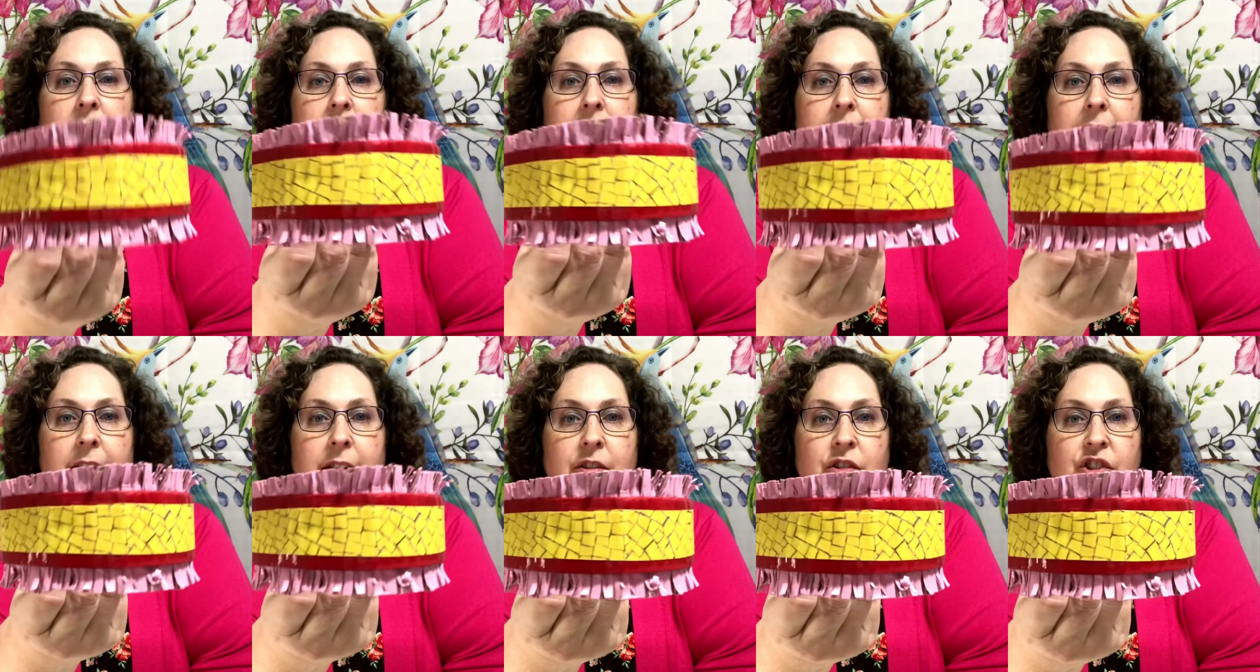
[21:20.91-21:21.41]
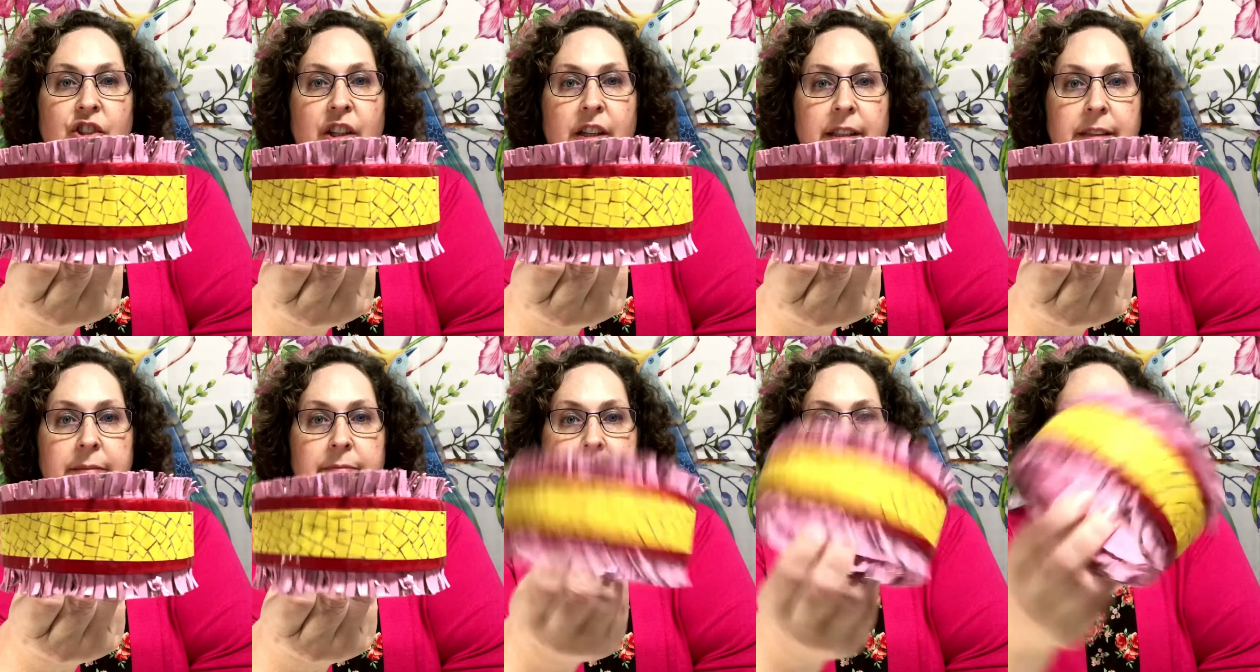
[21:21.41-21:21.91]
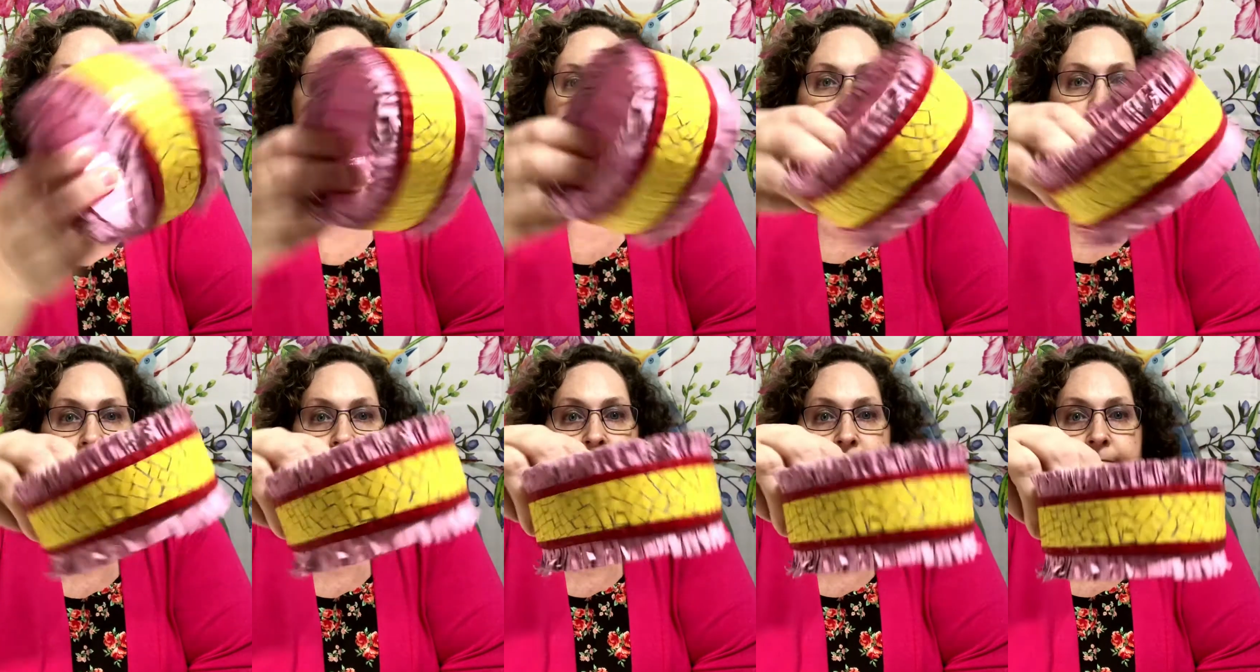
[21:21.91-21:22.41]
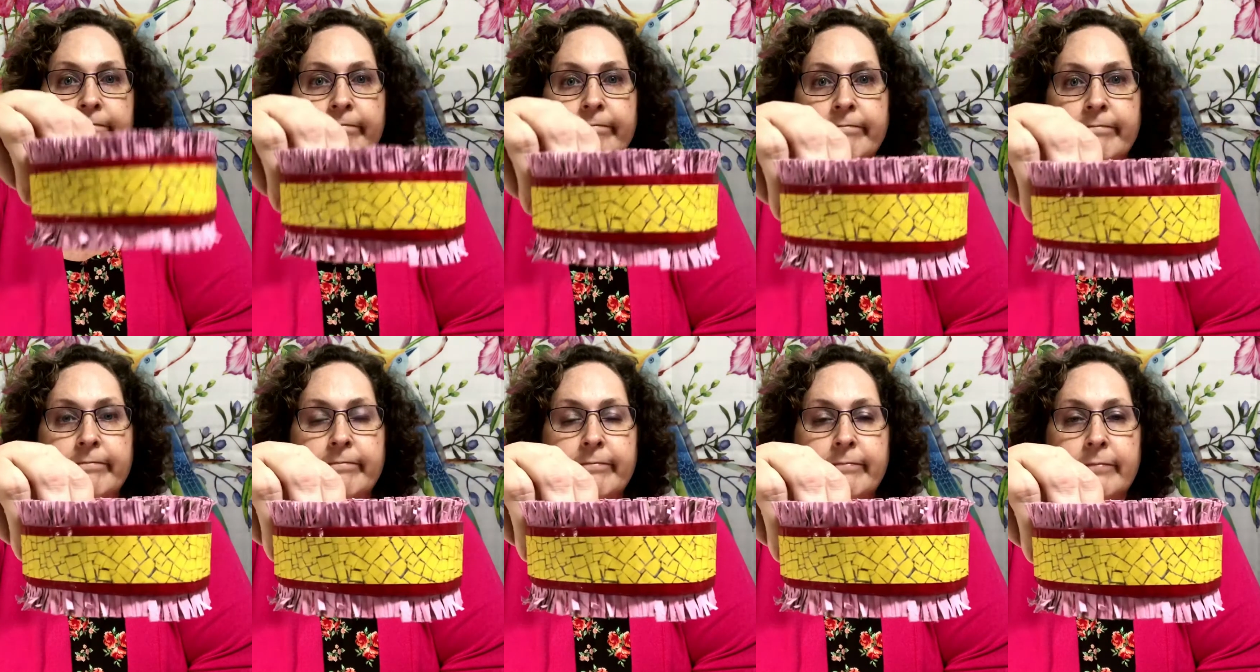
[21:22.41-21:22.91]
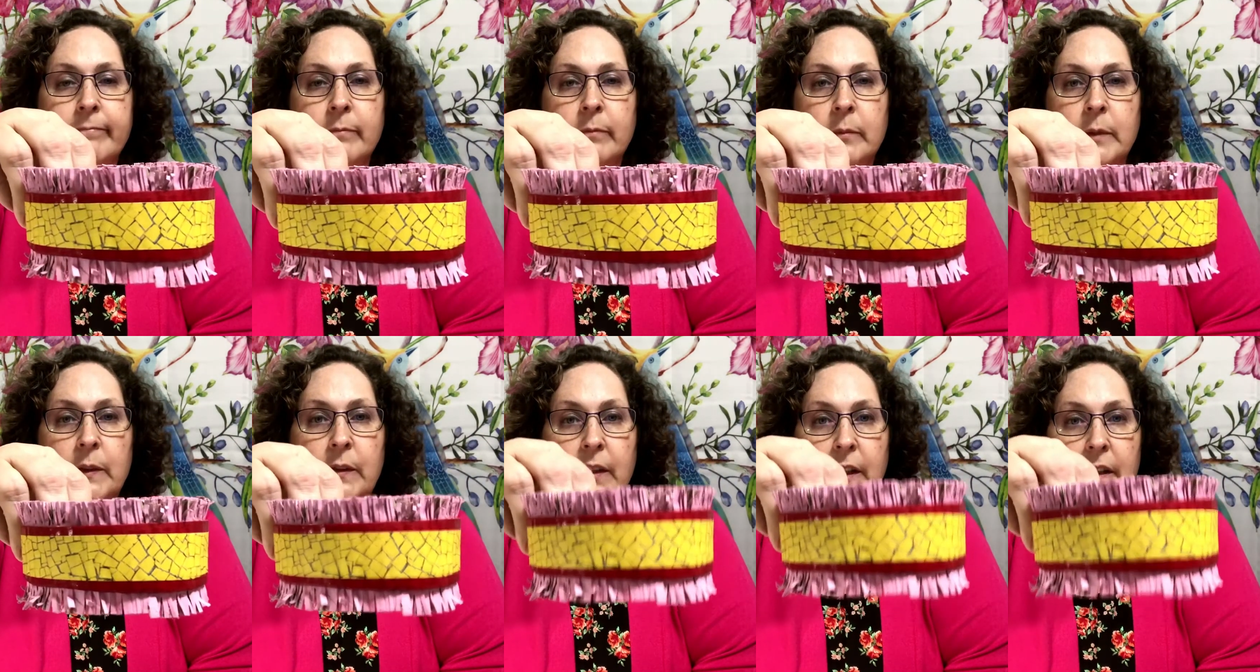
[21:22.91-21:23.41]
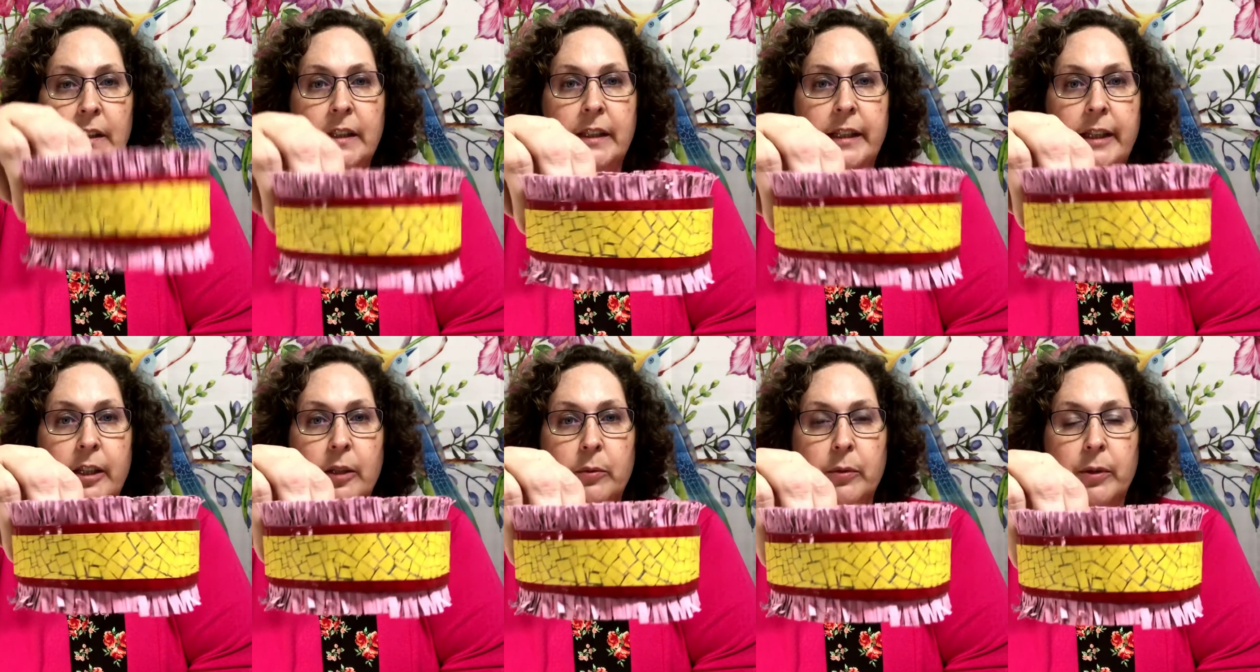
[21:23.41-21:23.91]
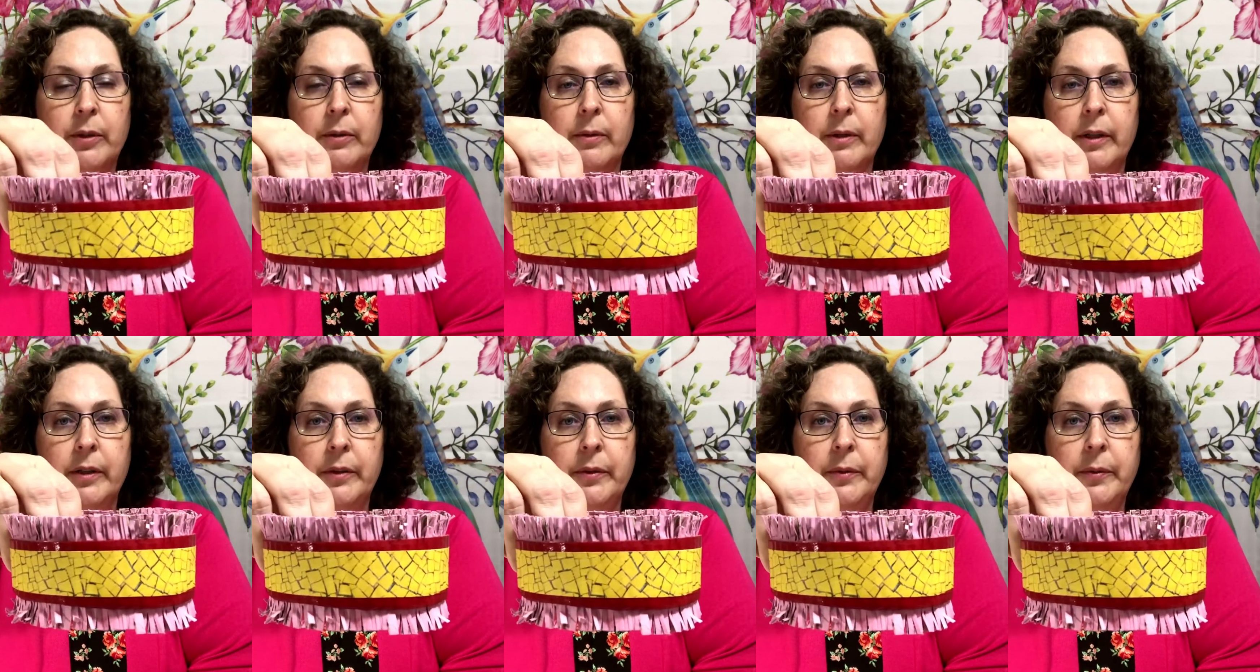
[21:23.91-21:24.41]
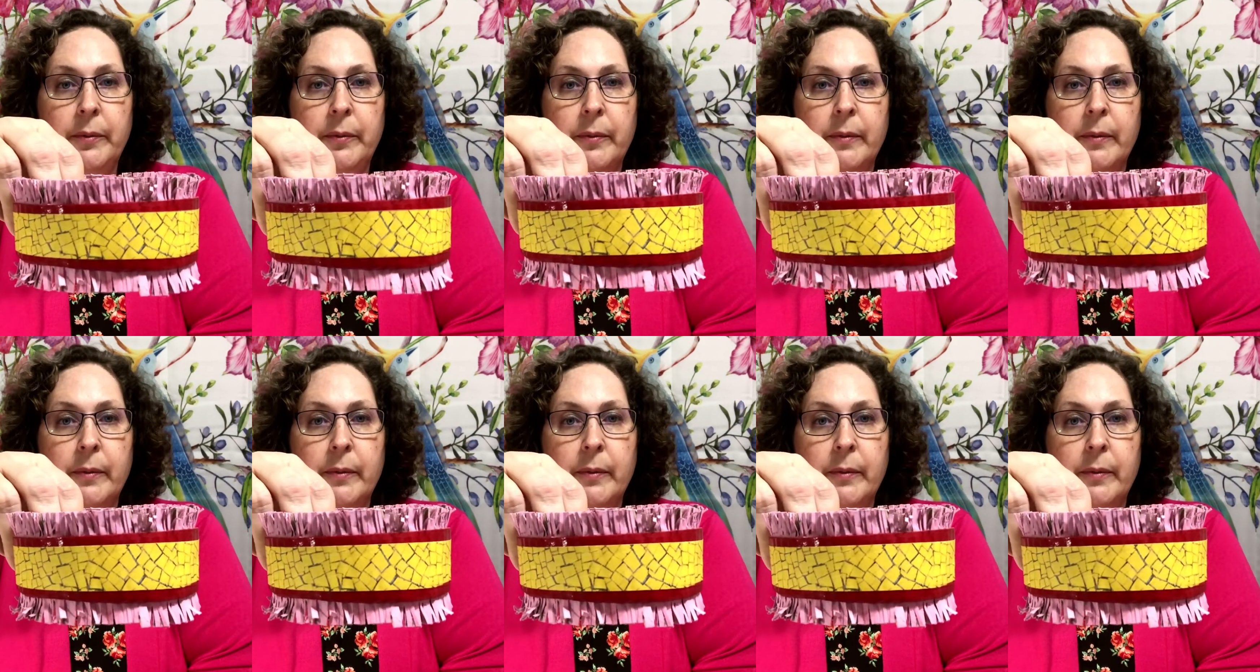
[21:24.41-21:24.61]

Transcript: Elton John, we've got the Yellow Brick Road,